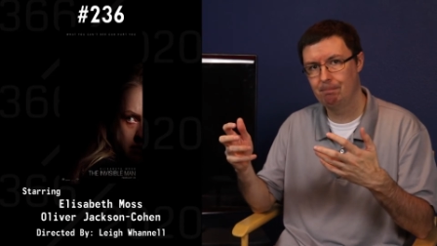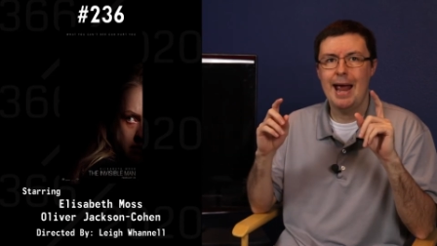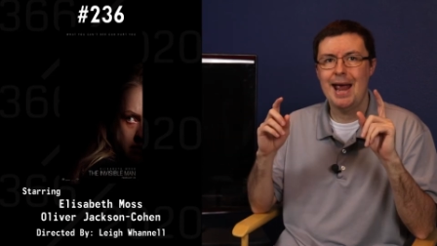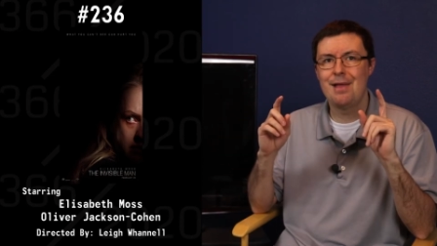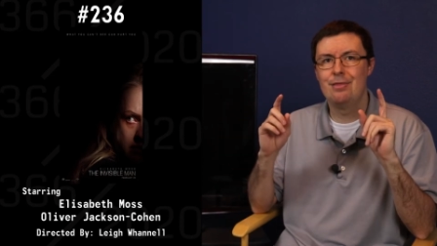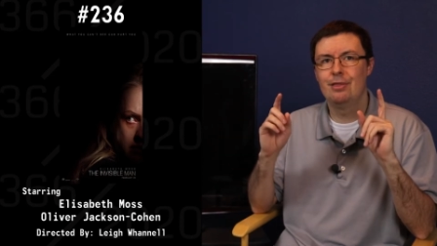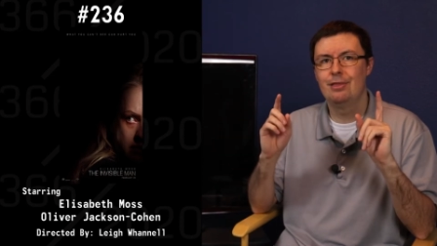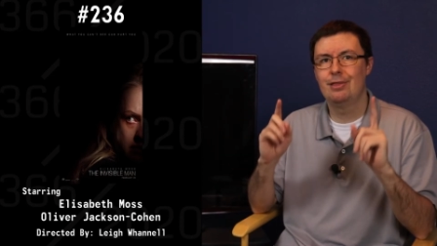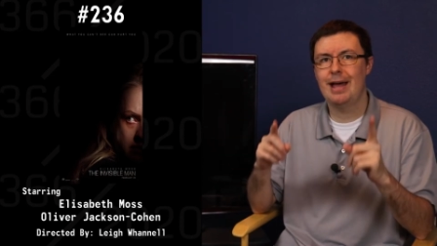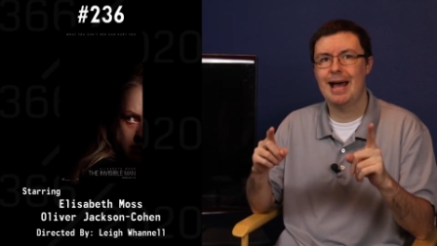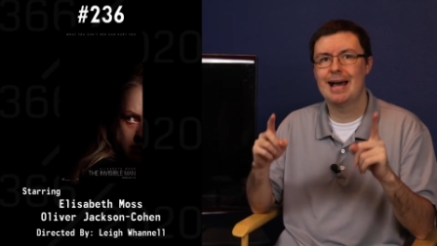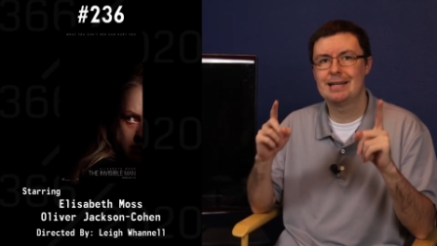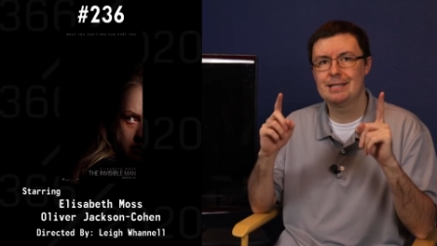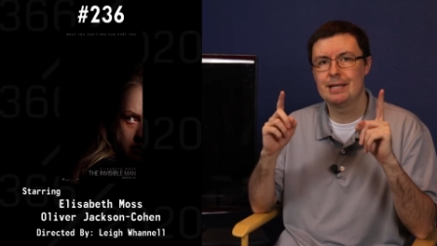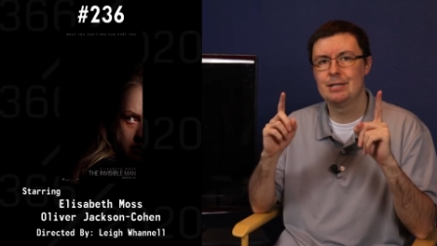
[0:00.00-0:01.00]
And
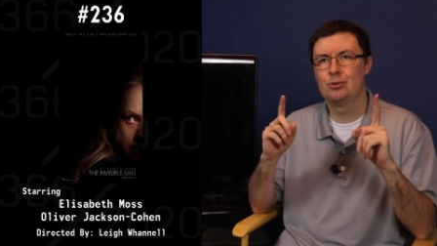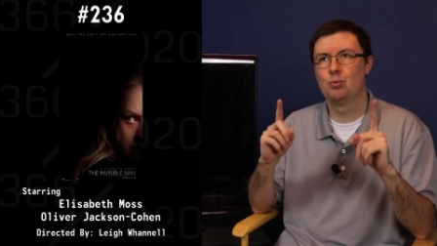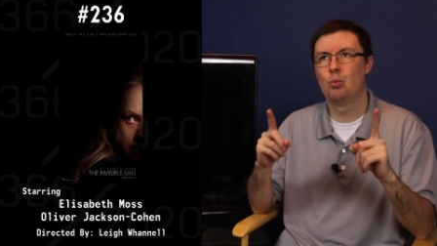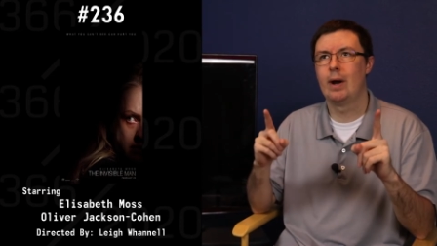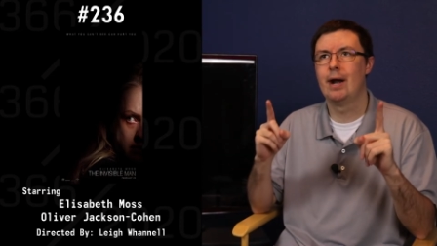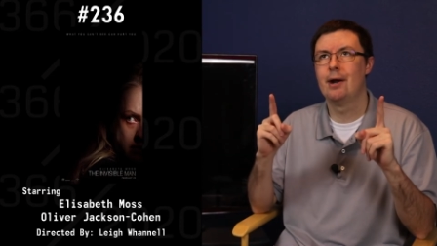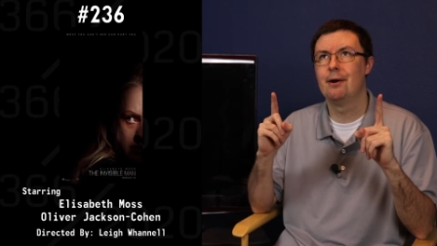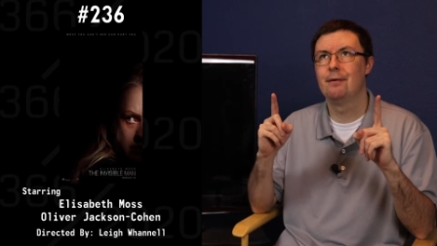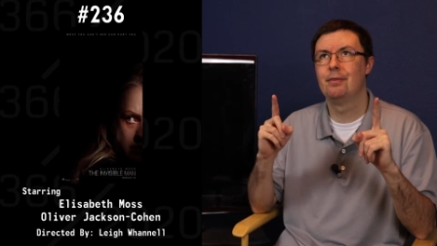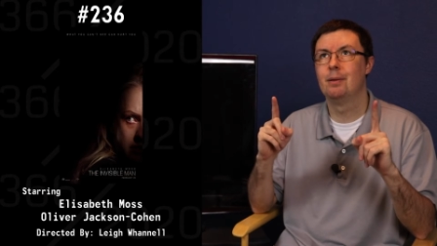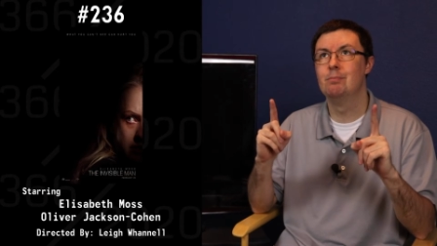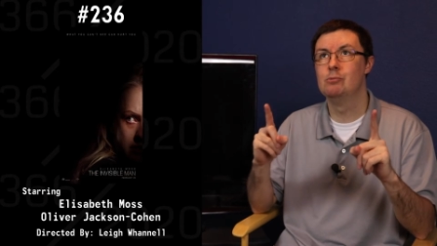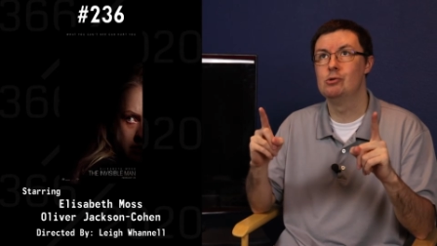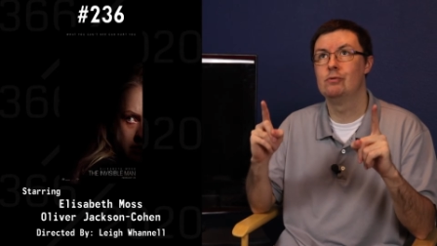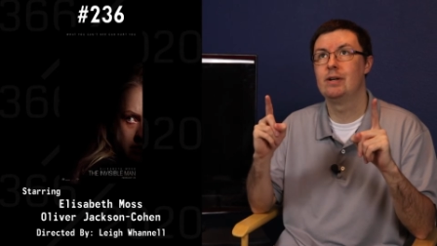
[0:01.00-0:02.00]
that is where the
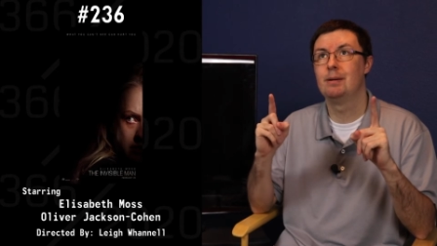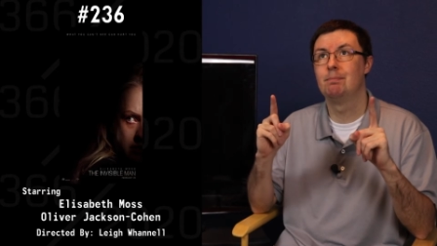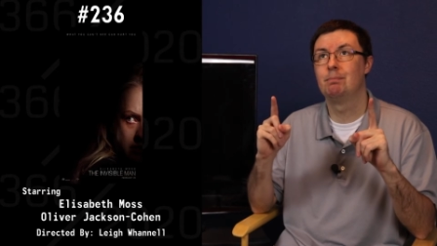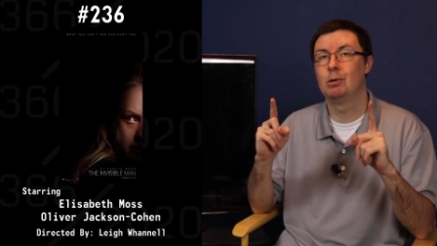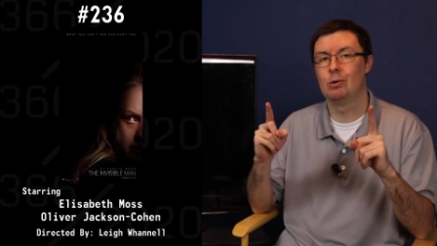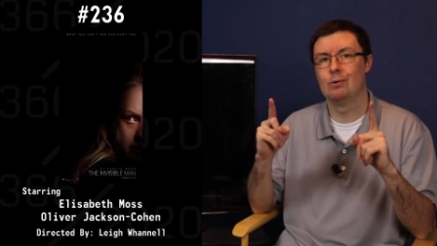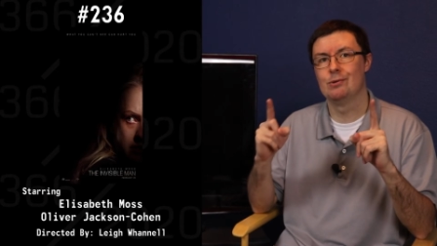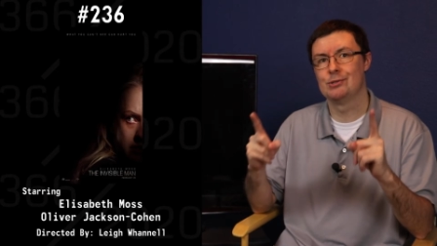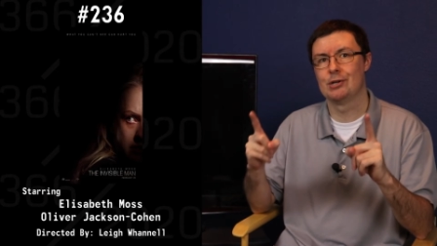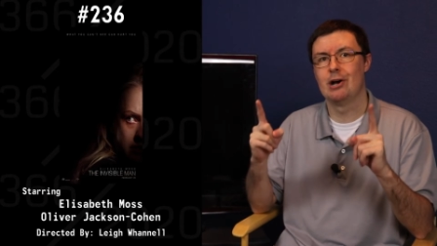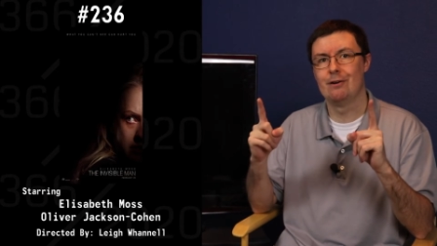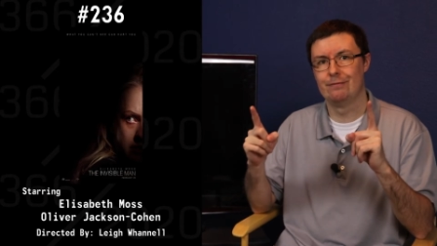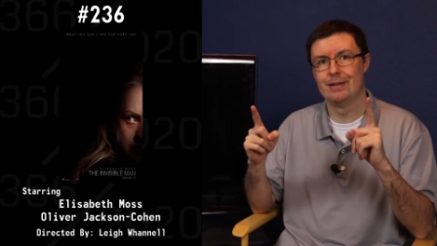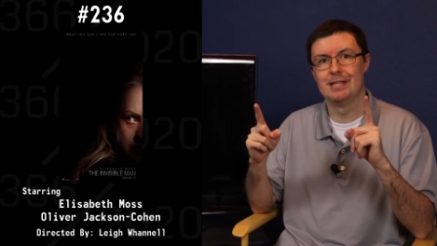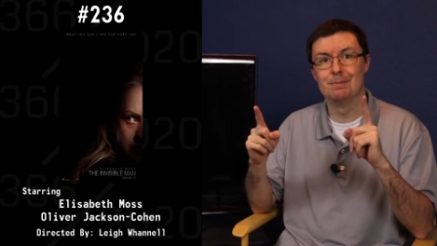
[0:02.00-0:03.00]
movie pulls
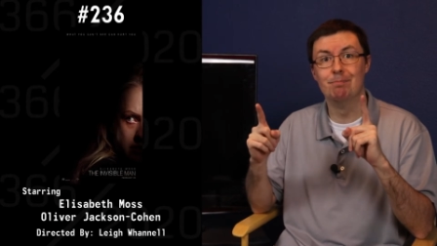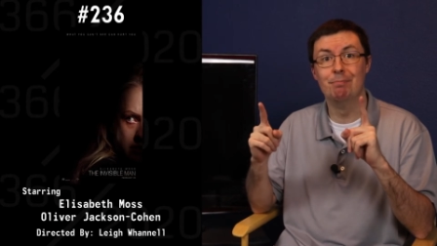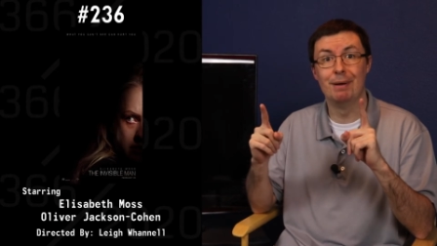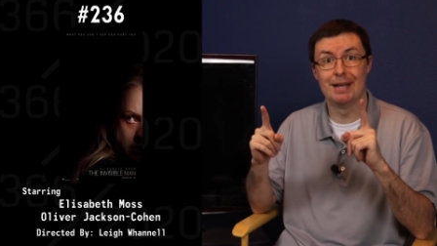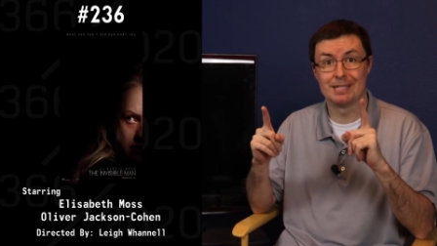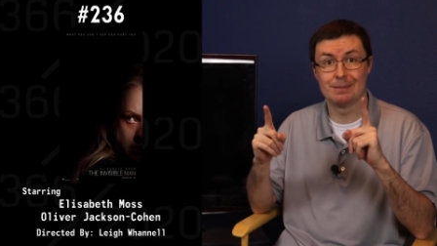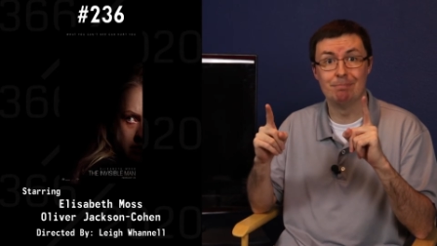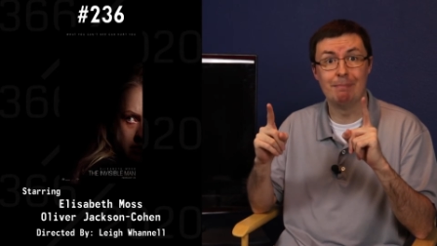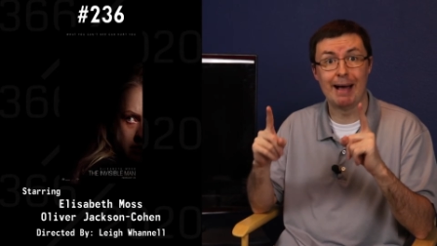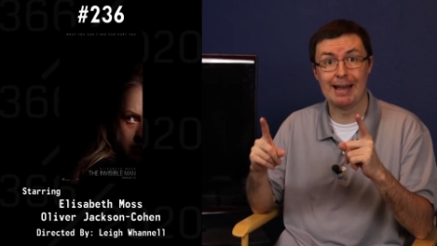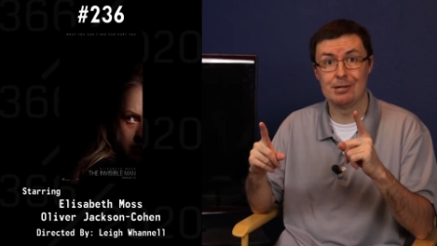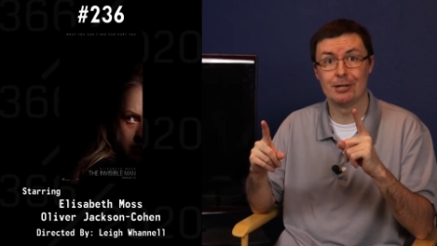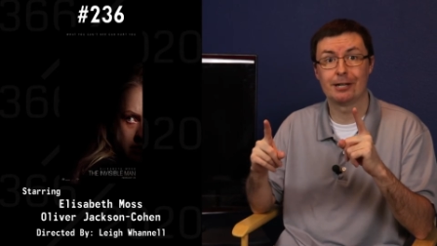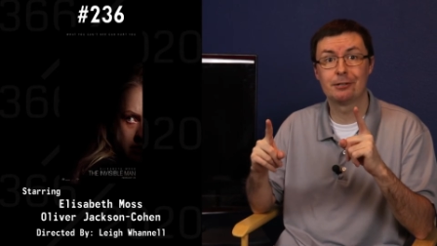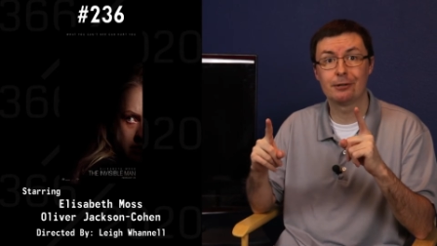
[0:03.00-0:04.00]
off its best
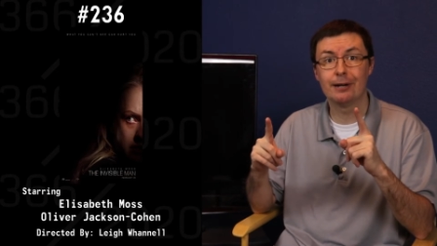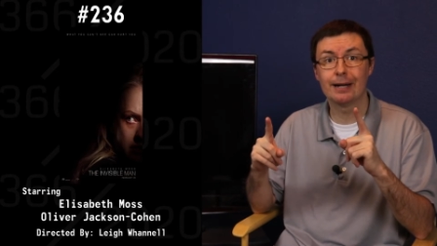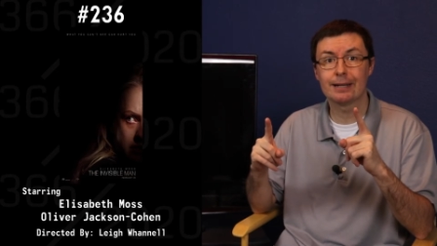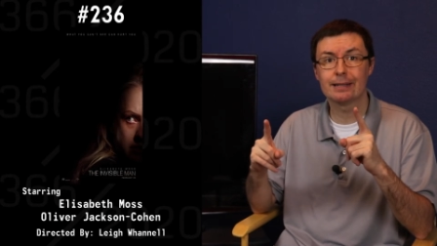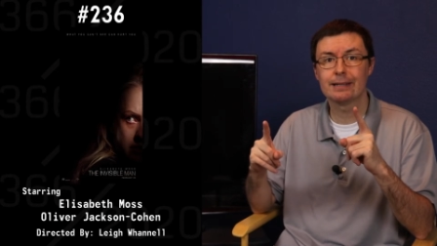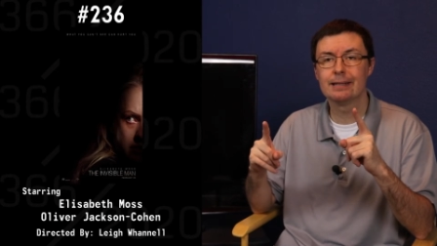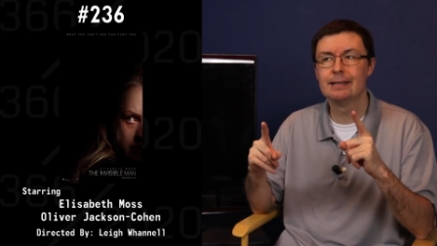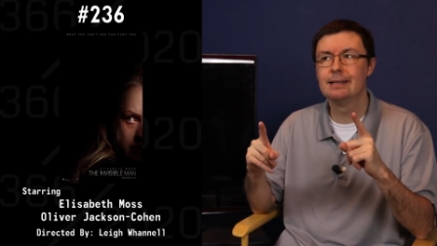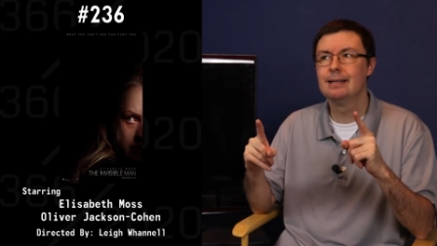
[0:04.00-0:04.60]
magic trick.